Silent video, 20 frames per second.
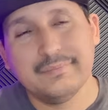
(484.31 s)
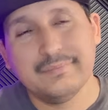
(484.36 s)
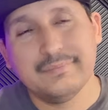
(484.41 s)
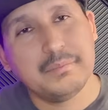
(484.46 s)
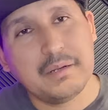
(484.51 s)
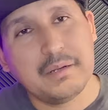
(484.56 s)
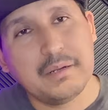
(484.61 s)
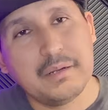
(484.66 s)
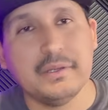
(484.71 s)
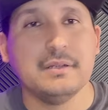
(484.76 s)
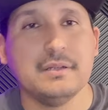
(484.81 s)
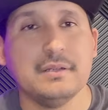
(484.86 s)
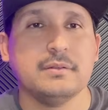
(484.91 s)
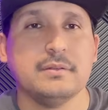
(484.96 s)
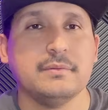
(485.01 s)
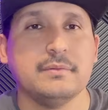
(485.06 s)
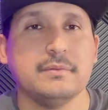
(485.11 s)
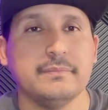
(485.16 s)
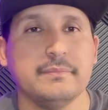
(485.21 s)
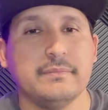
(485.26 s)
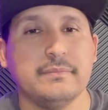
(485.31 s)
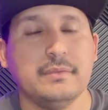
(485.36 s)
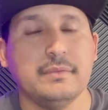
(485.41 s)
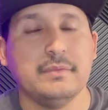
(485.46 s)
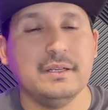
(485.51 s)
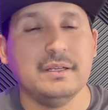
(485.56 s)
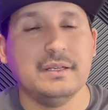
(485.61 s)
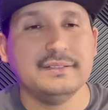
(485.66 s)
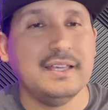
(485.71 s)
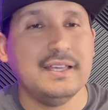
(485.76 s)
Come on, man.
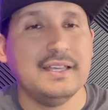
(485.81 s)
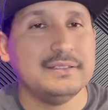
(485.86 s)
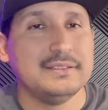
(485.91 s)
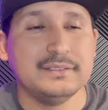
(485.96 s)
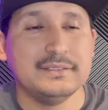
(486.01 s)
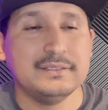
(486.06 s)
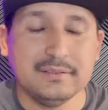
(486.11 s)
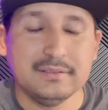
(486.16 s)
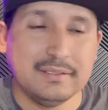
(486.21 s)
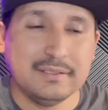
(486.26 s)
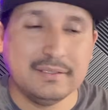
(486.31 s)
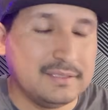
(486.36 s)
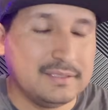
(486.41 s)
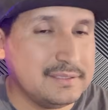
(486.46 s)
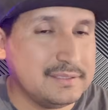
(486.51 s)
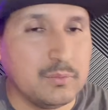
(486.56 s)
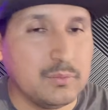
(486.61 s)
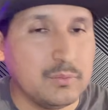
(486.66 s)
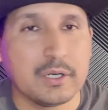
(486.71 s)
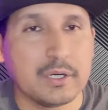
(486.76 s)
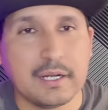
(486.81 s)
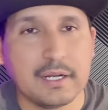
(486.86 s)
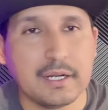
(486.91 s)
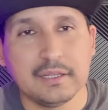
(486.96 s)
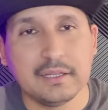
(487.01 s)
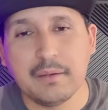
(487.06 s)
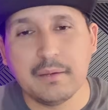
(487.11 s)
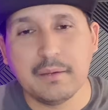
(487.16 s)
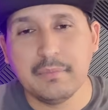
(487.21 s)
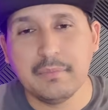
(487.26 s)
It doesn't work
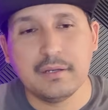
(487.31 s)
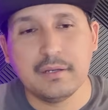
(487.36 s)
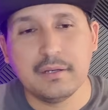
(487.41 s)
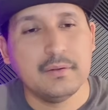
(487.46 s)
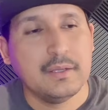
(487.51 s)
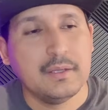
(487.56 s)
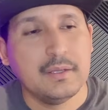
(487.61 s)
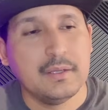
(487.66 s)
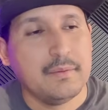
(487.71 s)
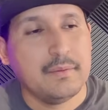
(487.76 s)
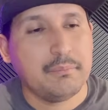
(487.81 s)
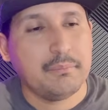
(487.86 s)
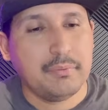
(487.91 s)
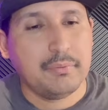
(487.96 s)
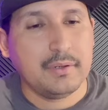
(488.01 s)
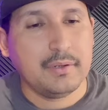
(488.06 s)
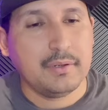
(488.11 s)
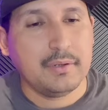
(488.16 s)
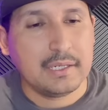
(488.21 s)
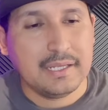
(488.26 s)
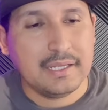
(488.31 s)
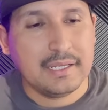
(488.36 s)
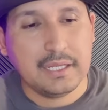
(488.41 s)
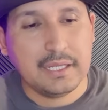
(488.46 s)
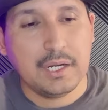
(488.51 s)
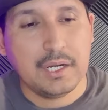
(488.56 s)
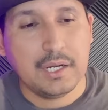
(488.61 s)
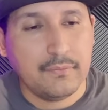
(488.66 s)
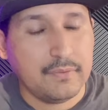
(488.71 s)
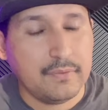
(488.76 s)
like that, man. But at the
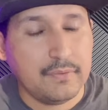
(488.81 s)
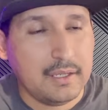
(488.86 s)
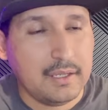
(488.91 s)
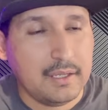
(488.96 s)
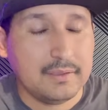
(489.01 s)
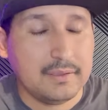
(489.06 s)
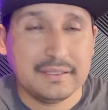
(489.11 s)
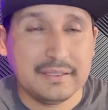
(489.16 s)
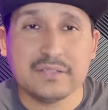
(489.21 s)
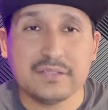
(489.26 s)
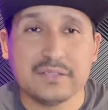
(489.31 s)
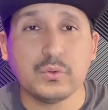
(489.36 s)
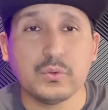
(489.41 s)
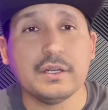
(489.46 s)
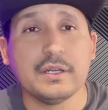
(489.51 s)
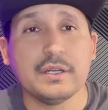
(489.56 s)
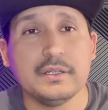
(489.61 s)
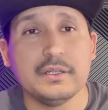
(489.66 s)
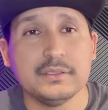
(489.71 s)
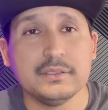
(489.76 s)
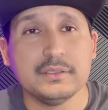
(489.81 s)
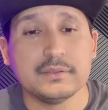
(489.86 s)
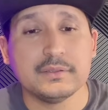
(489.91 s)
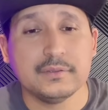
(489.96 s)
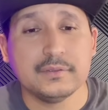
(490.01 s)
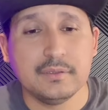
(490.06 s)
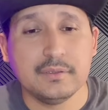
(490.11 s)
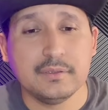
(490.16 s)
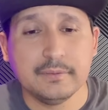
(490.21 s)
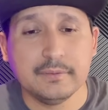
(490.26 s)
end of the day, that's what it is.
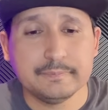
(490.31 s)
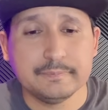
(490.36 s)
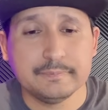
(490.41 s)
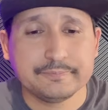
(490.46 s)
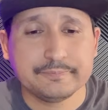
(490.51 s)
You know,